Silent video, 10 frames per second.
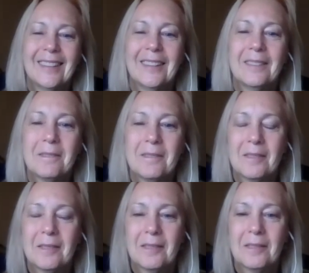
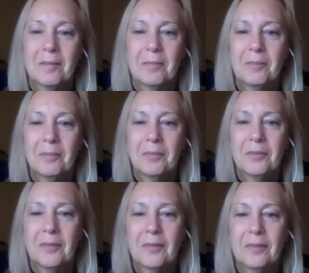
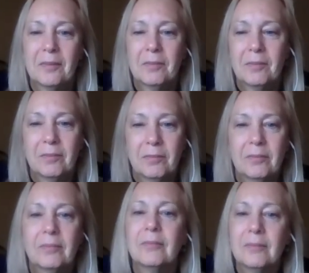
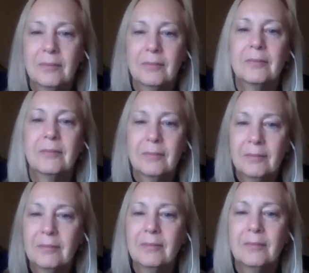
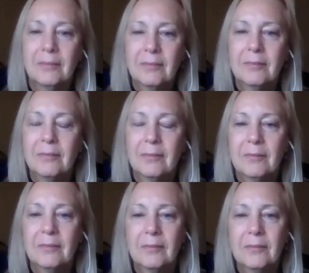
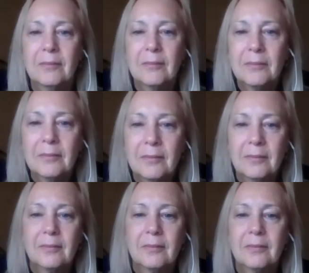
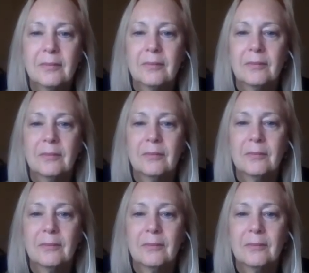(silent)